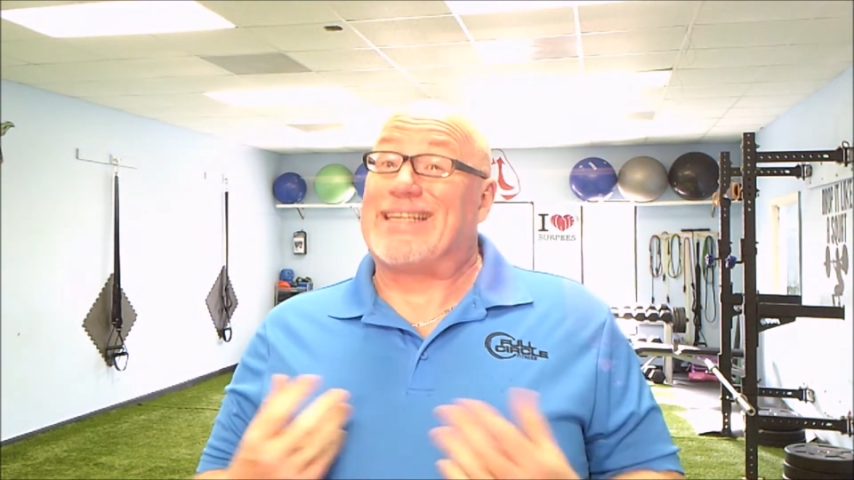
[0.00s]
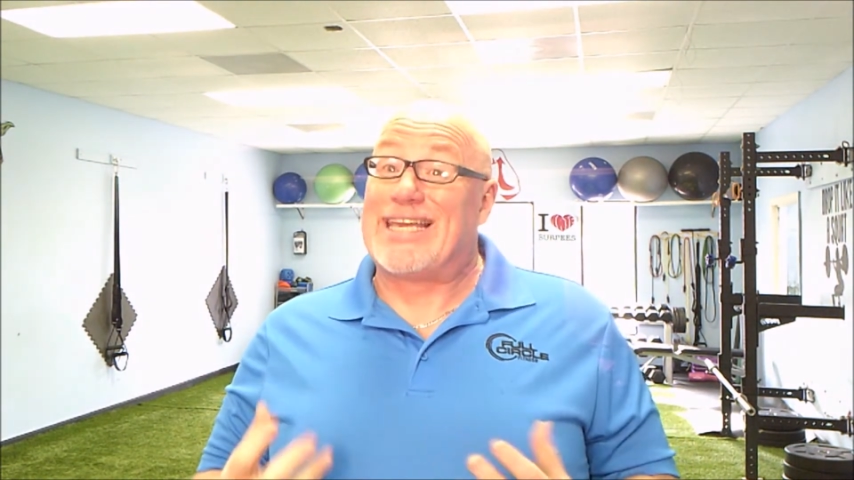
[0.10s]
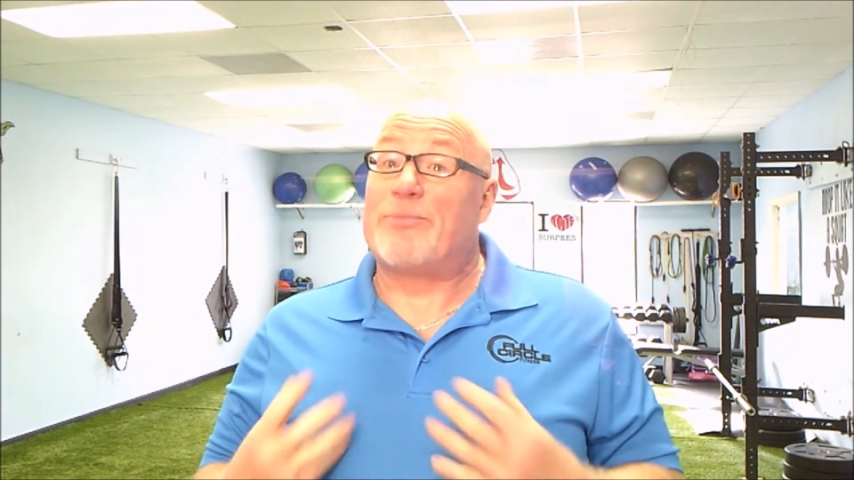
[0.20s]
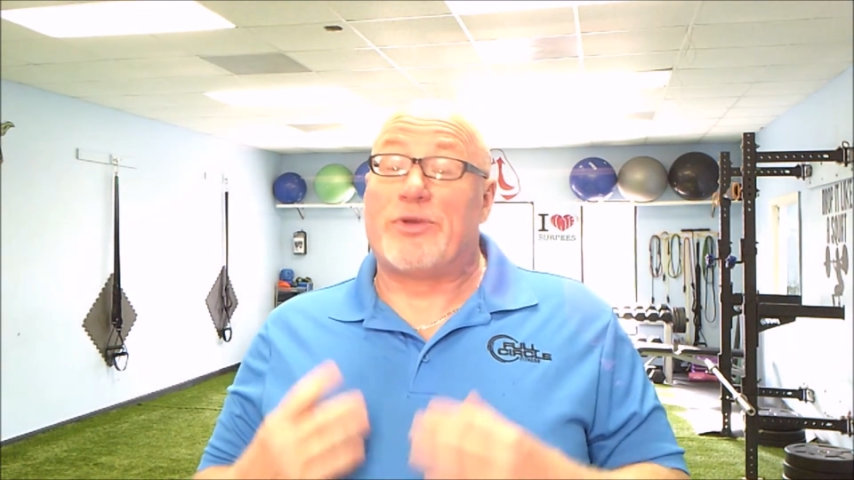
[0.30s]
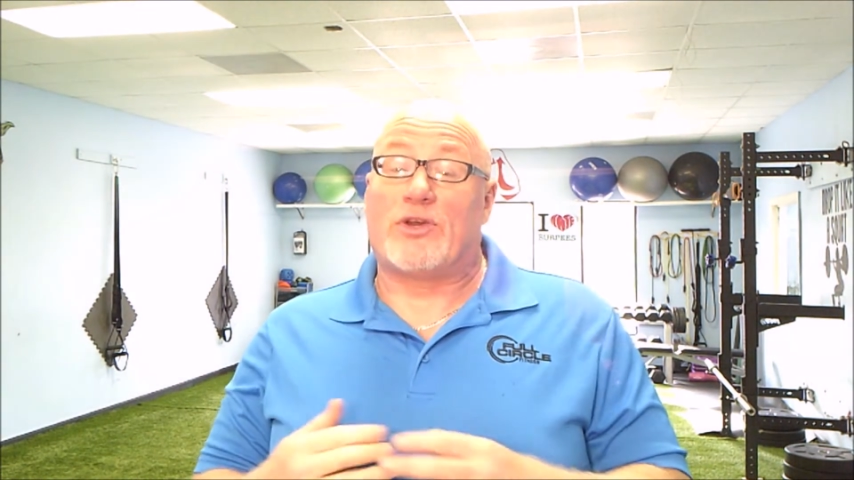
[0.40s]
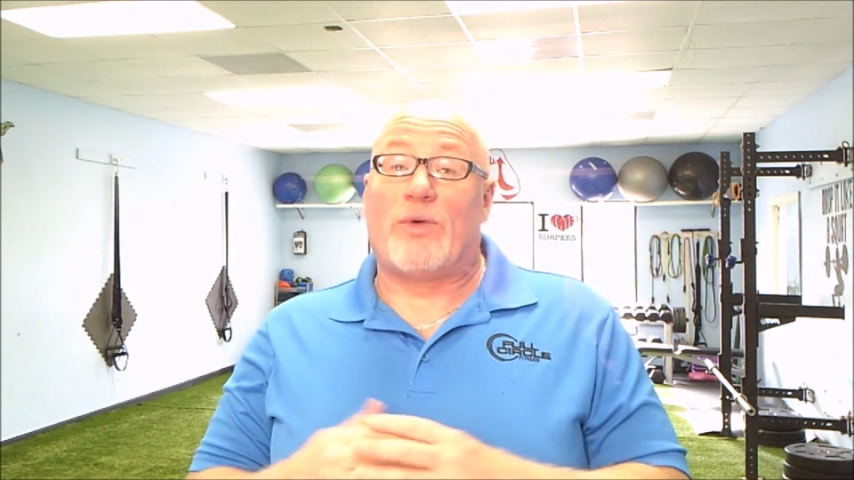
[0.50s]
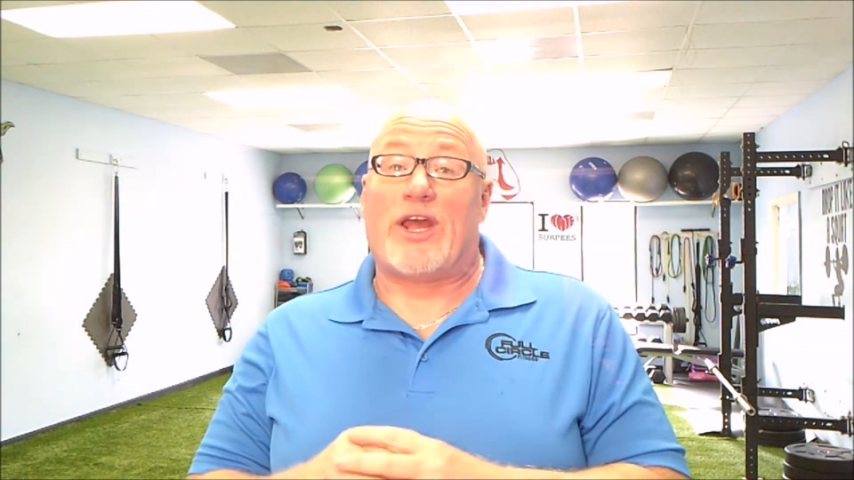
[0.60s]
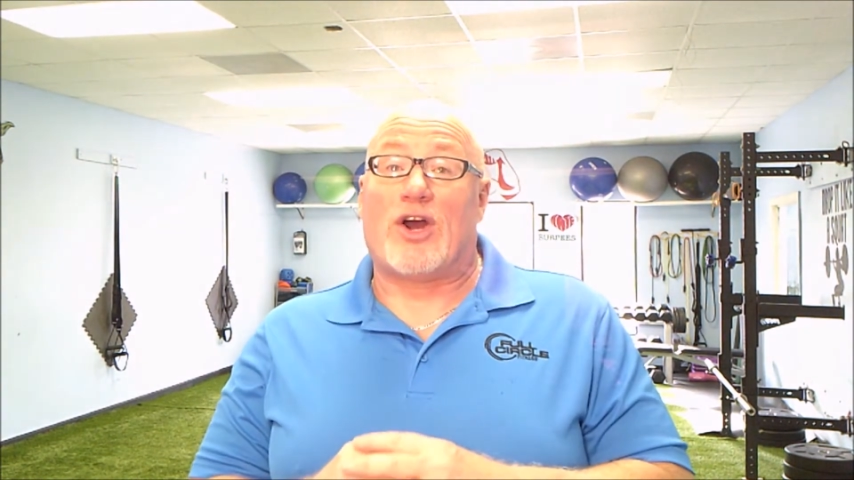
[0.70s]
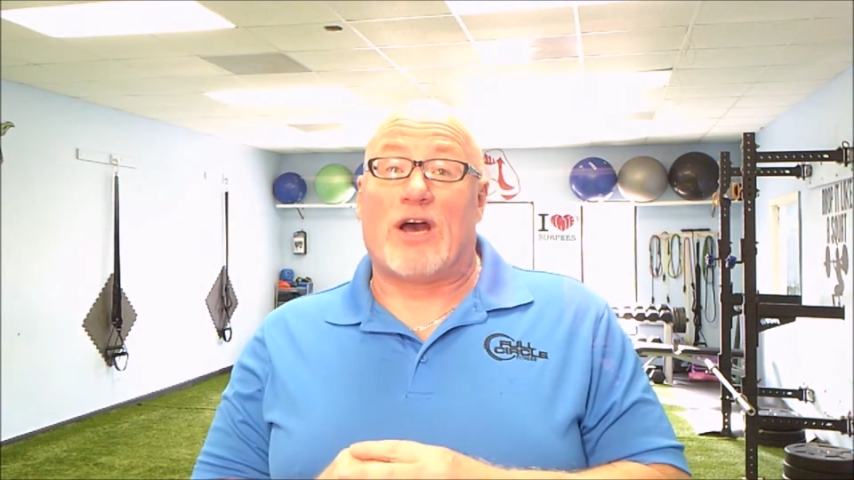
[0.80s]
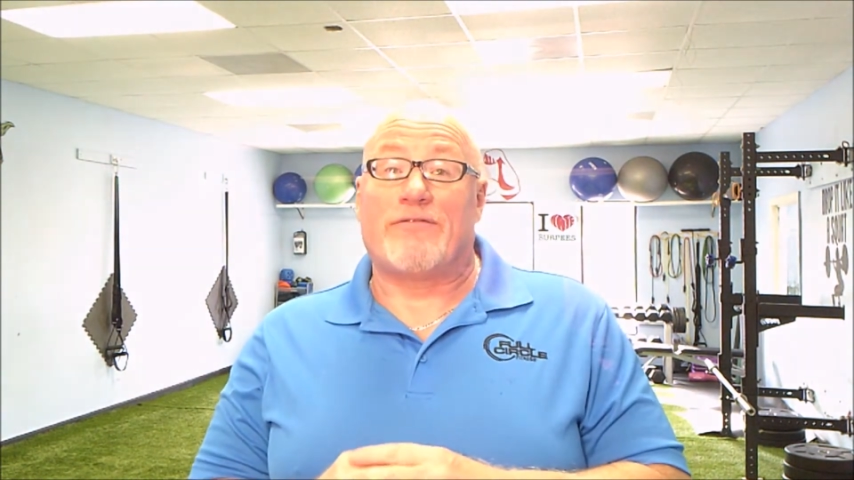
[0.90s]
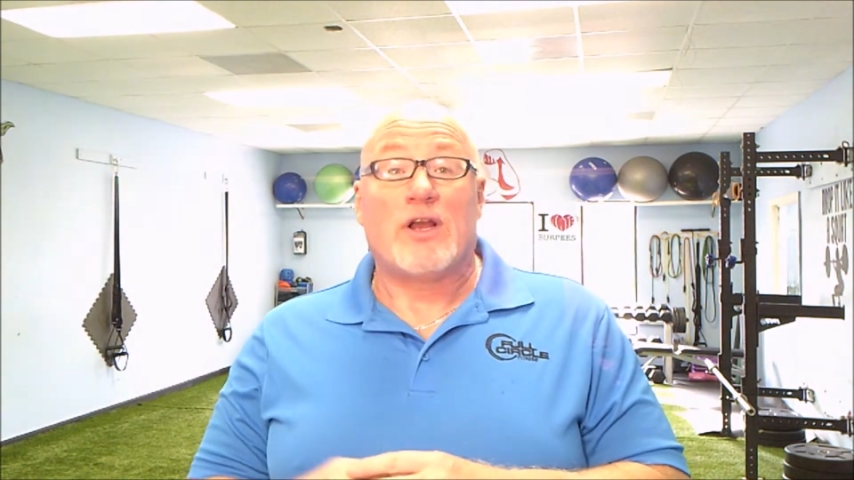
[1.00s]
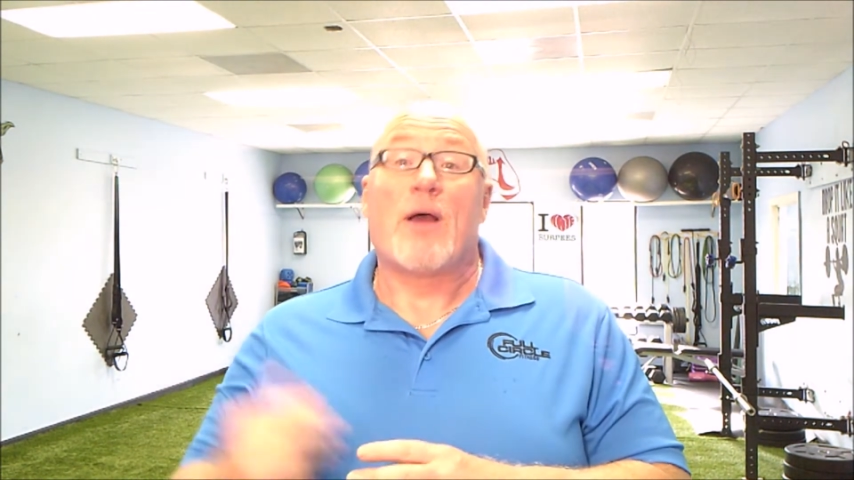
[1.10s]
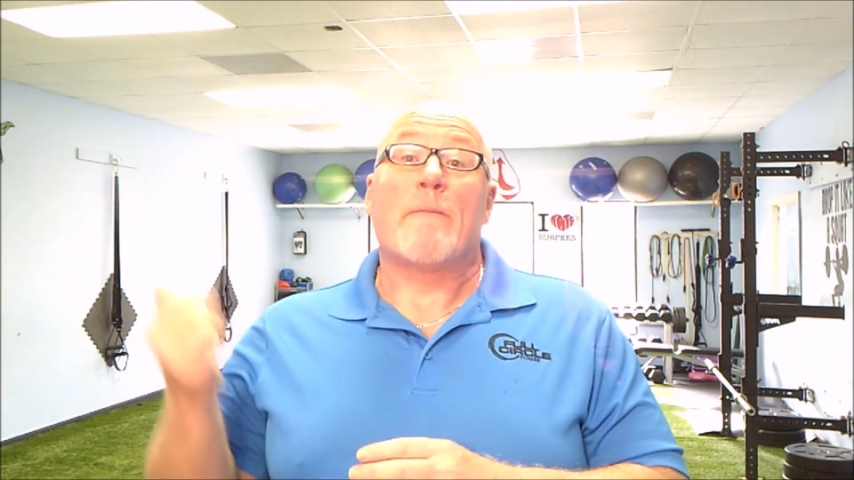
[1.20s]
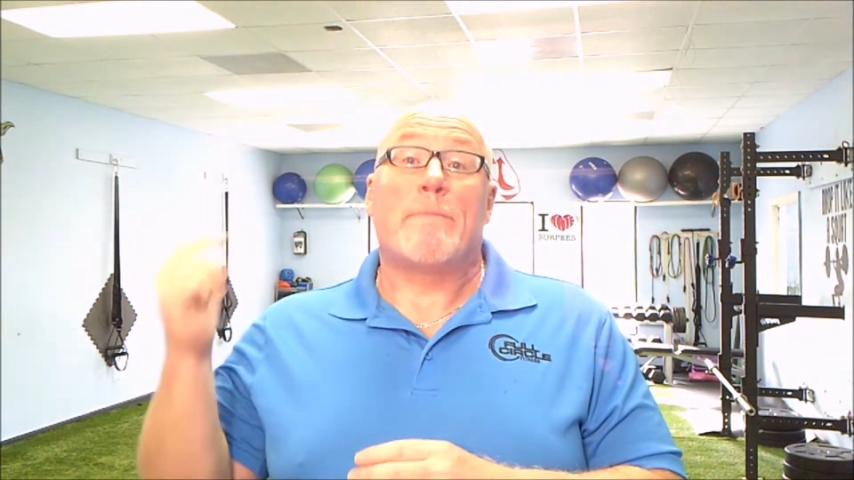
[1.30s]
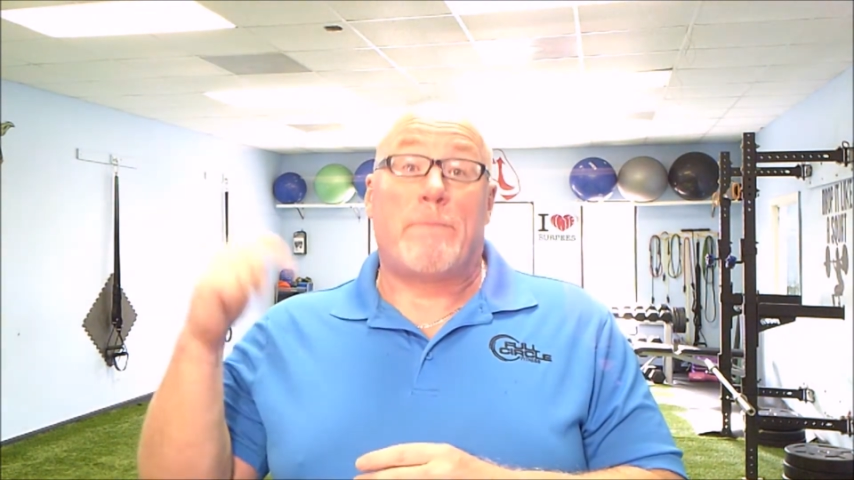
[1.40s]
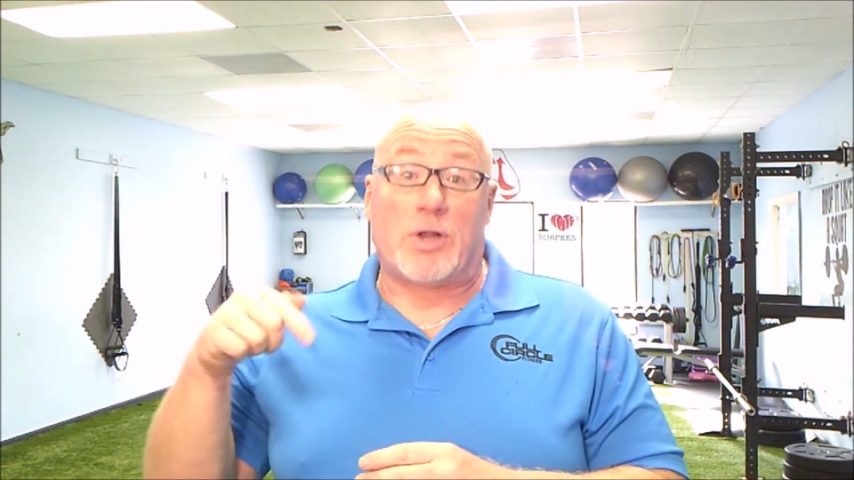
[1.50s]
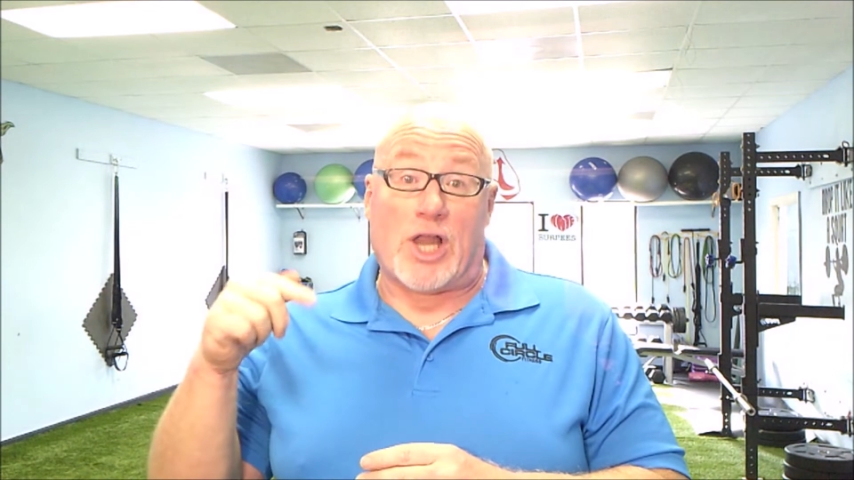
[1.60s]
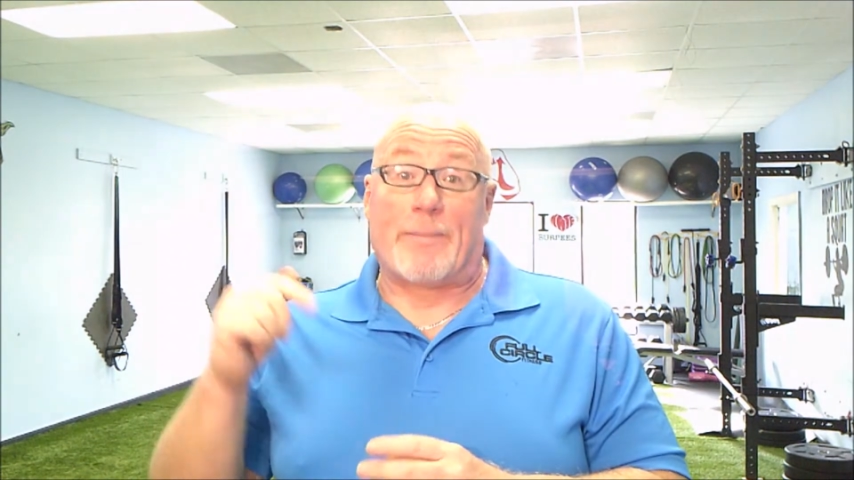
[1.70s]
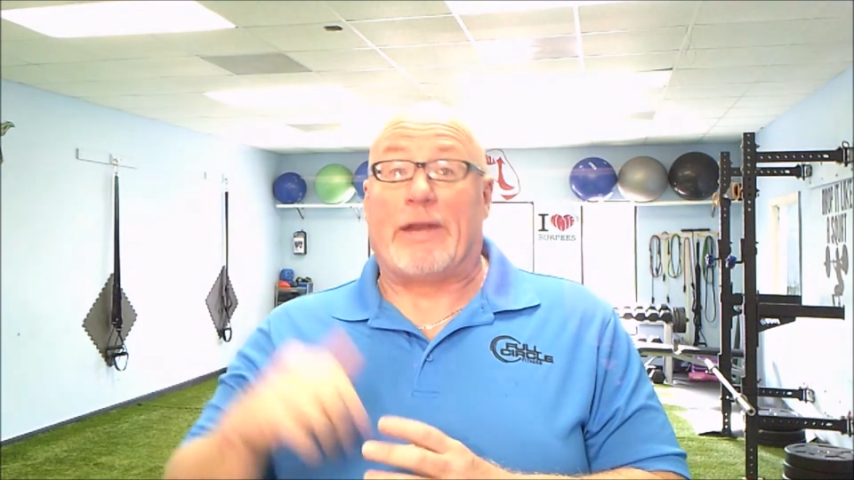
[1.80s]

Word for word: keeping the weight off plummet.